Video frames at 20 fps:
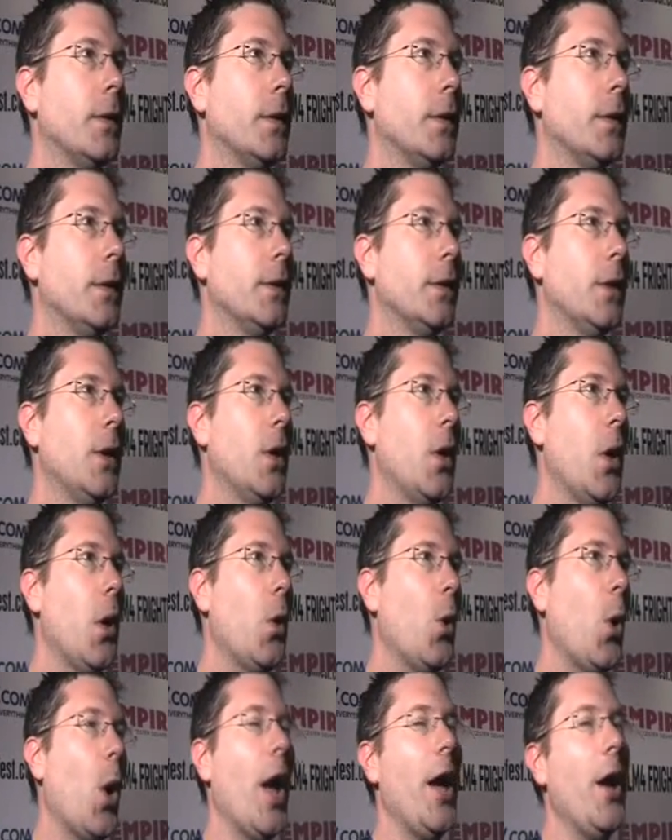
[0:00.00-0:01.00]

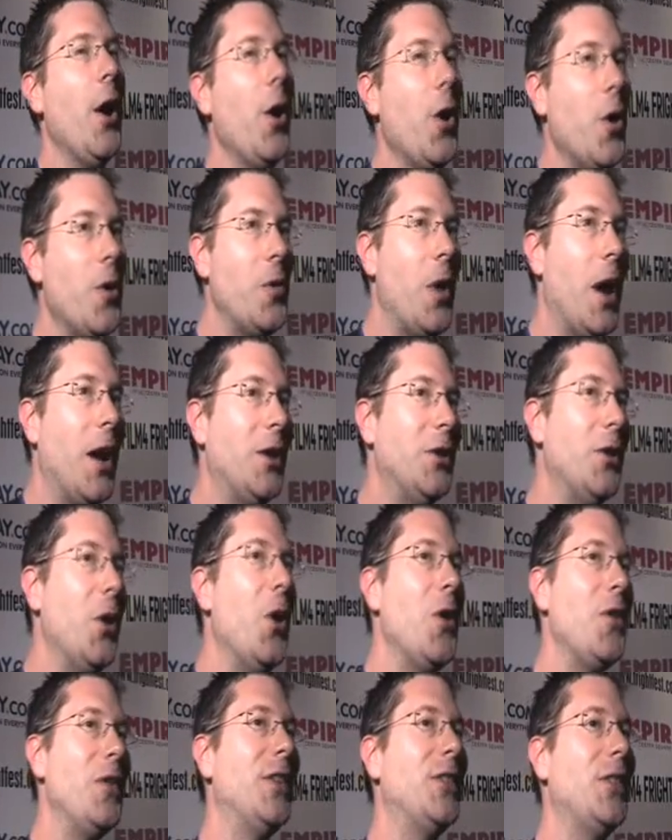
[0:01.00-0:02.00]
Well, I hope. I don't
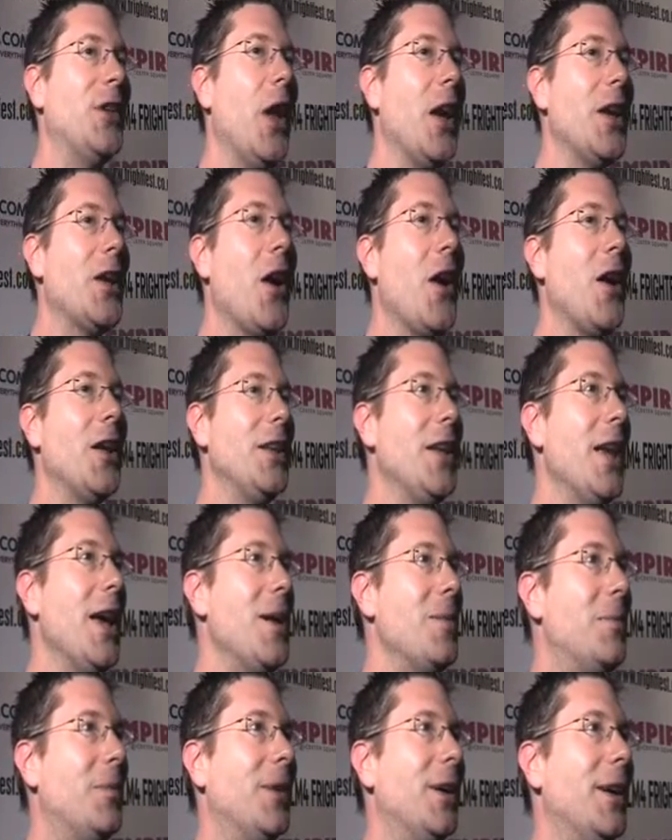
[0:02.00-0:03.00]
know if he's an icon
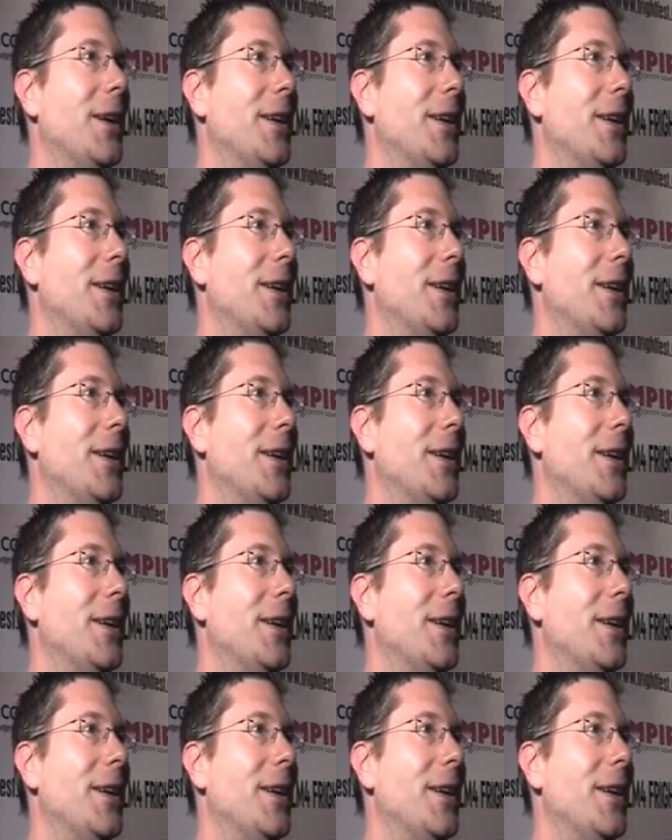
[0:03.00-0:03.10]
yet, but